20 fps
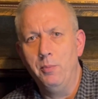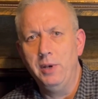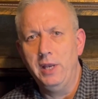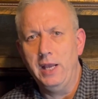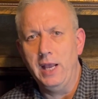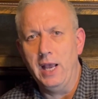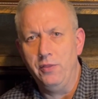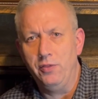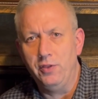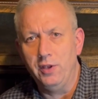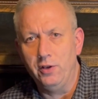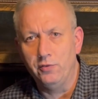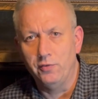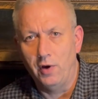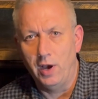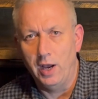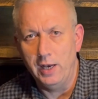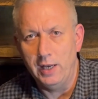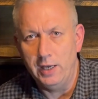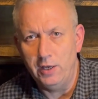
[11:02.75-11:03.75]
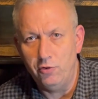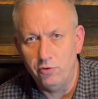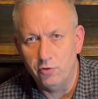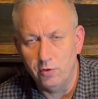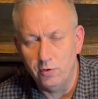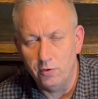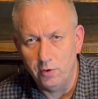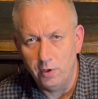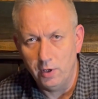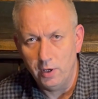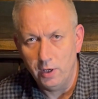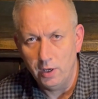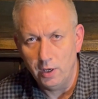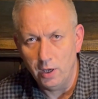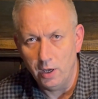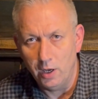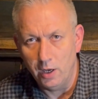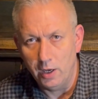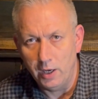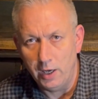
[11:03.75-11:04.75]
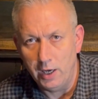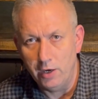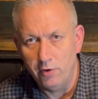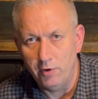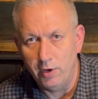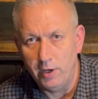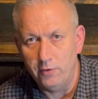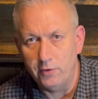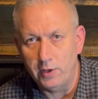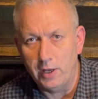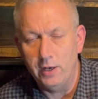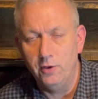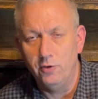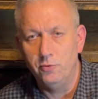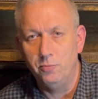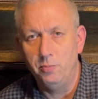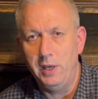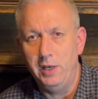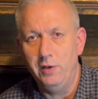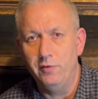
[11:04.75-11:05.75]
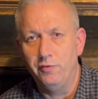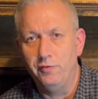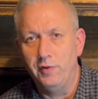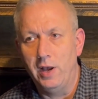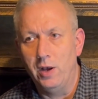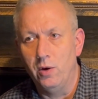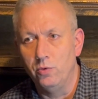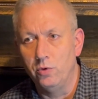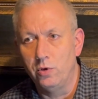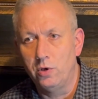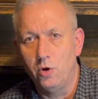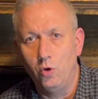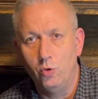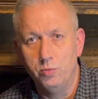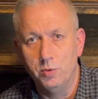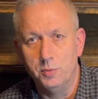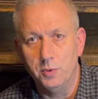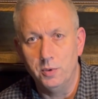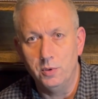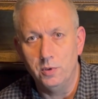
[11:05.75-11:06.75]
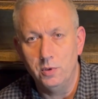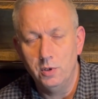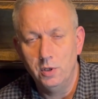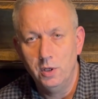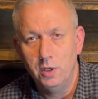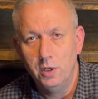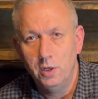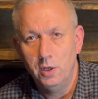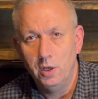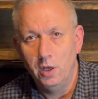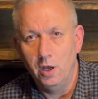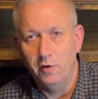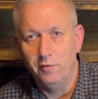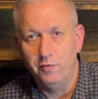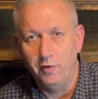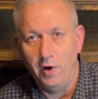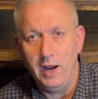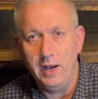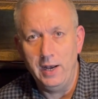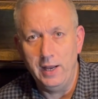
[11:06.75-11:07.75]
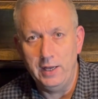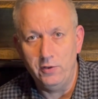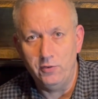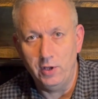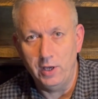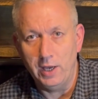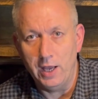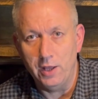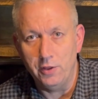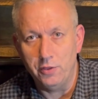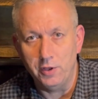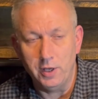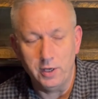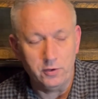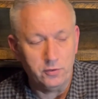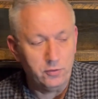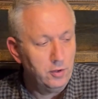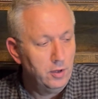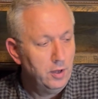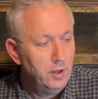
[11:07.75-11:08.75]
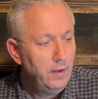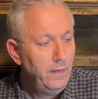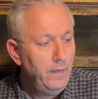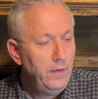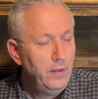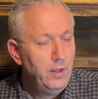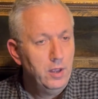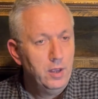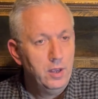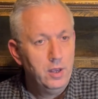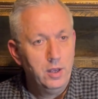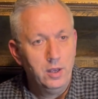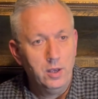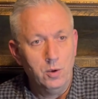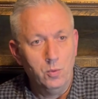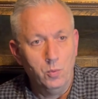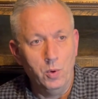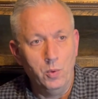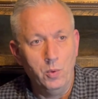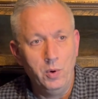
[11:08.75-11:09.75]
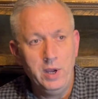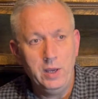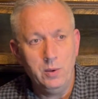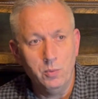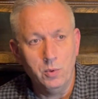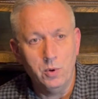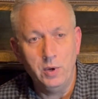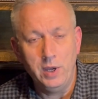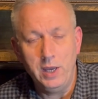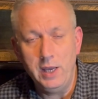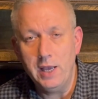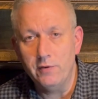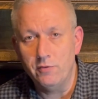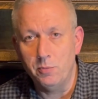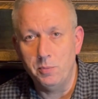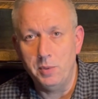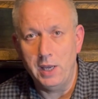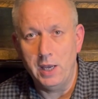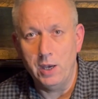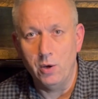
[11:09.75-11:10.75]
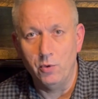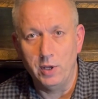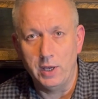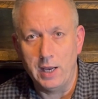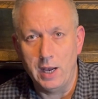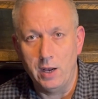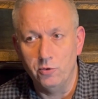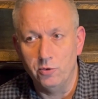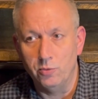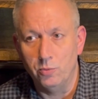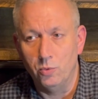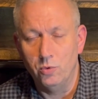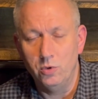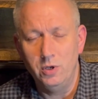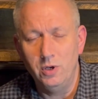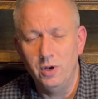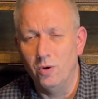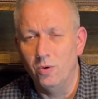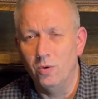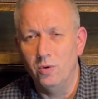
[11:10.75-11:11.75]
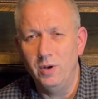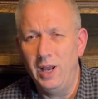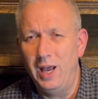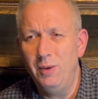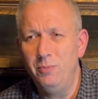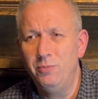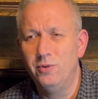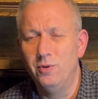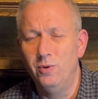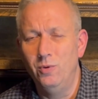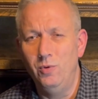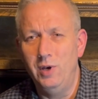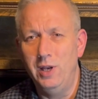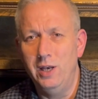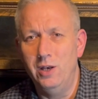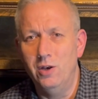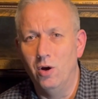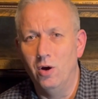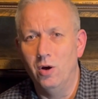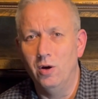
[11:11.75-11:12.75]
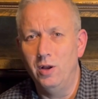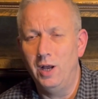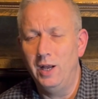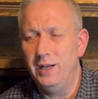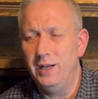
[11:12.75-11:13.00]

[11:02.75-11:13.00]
many ethics violation hearings and has been found culpable of violating ethics. Will he ever be held accountable? No, absolutely not.